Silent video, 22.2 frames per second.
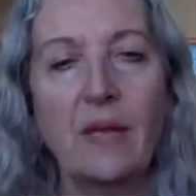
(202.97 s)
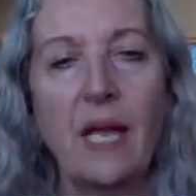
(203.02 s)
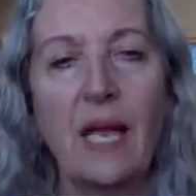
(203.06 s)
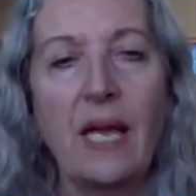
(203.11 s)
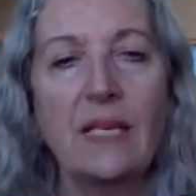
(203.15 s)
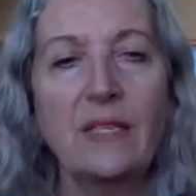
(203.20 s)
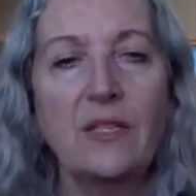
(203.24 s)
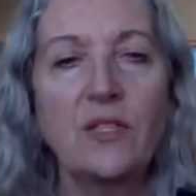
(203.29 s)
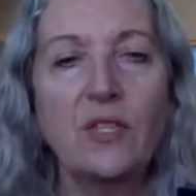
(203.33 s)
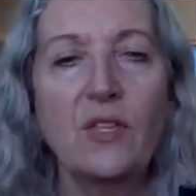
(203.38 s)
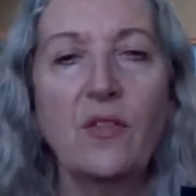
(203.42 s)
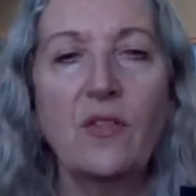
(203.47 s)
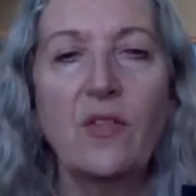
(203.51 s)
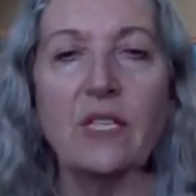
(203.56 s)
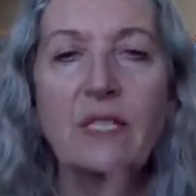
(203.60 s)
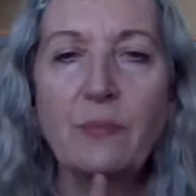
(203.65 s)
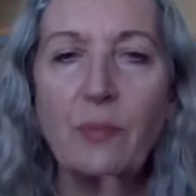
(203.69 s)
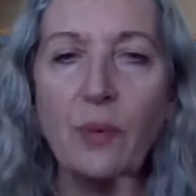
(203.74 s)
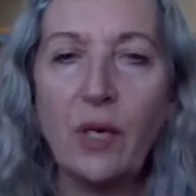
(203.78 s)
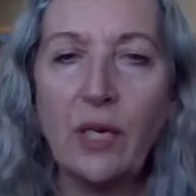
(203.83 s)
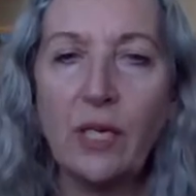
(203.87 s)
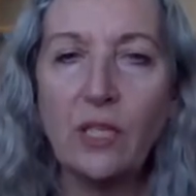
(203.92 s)
And so this
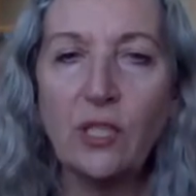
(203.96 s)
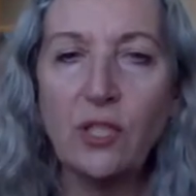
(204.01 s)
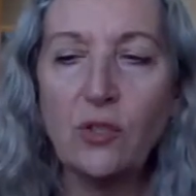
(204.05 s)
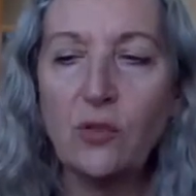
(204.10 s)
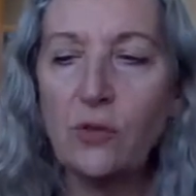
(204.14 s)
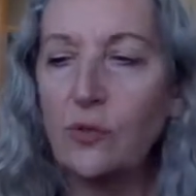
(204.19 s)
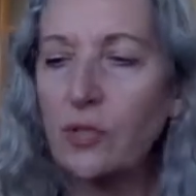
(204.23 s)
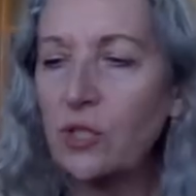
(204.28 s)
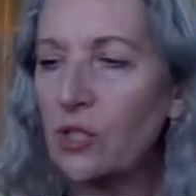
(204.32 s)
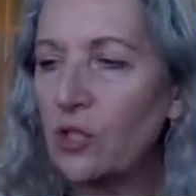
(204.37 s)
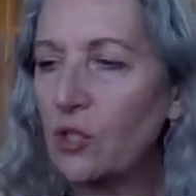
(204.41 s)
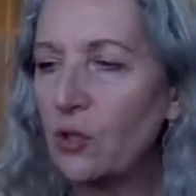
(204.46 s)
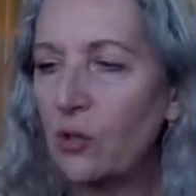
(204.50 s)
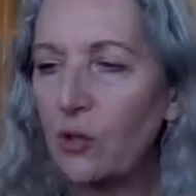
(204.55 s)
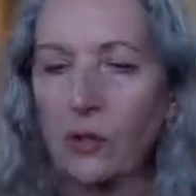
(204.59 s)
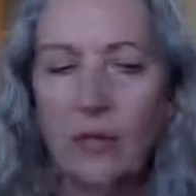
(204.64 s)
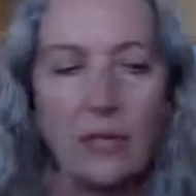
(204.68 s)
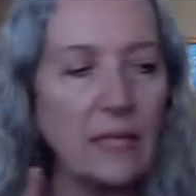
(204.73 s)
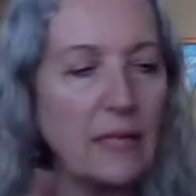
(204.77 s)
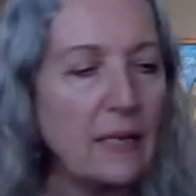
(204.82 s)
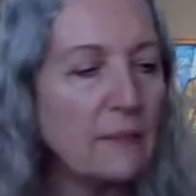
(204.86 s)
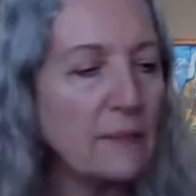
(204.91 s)
product, to stir
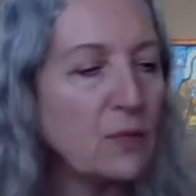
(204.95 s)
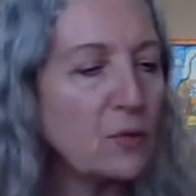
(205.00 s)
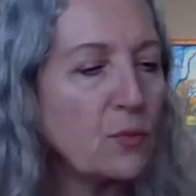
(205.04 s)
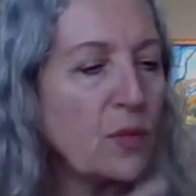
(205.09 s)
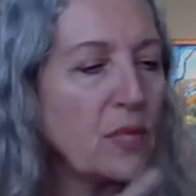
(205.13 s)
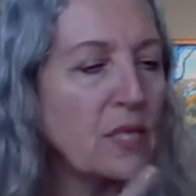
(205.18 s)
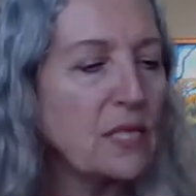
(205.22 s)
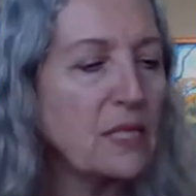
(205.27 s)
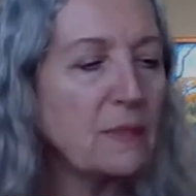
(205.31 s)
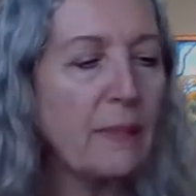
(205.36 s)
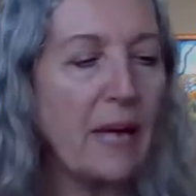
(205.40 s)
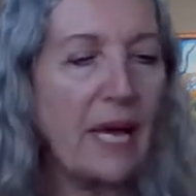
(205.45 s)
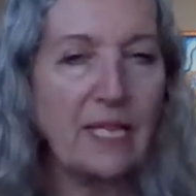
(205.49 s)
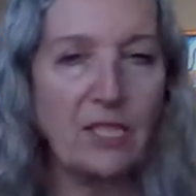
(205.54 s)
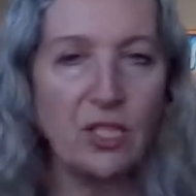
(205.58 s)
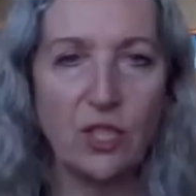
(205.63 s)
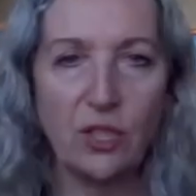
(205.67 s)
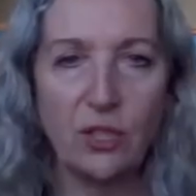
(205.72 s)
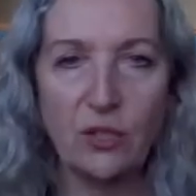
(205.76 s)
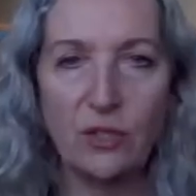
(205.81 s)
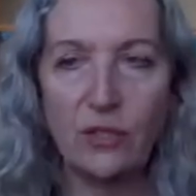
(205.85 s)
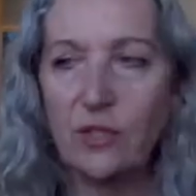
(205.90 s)
it, comes with a
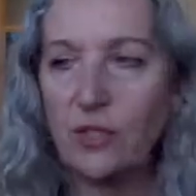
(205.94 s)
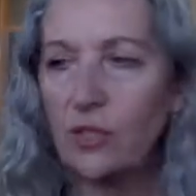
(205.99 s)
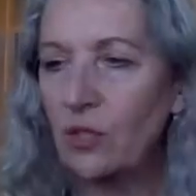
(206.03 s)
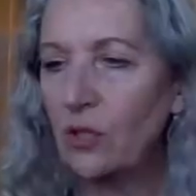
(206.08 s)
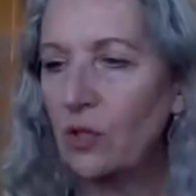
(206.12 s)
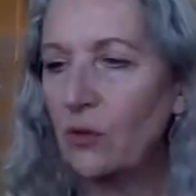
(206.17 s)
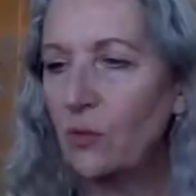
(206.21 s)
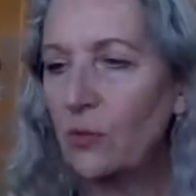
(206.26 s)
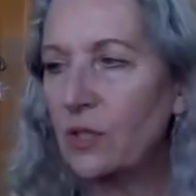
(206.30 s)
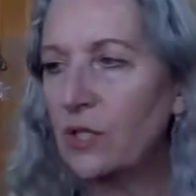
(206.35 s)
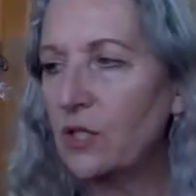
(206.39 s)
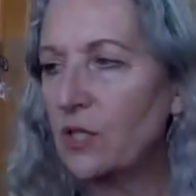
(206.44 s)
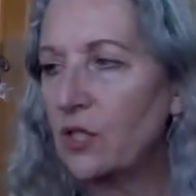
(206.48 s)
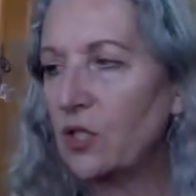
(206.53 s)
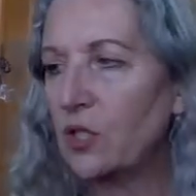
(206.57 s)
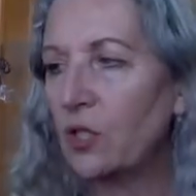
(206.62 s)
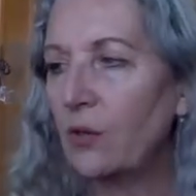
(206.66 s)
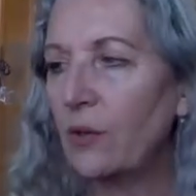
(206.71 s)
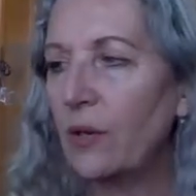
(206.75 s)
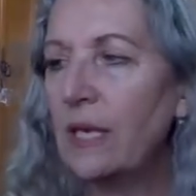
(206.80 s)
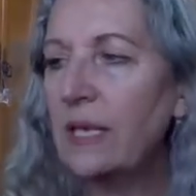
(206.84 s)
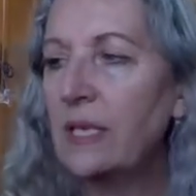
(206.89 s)
spatula, so you would
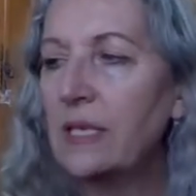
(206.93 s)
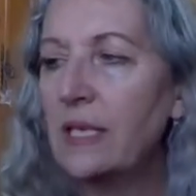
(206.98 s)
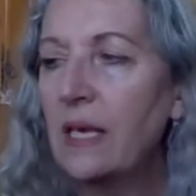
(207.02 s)
stir it.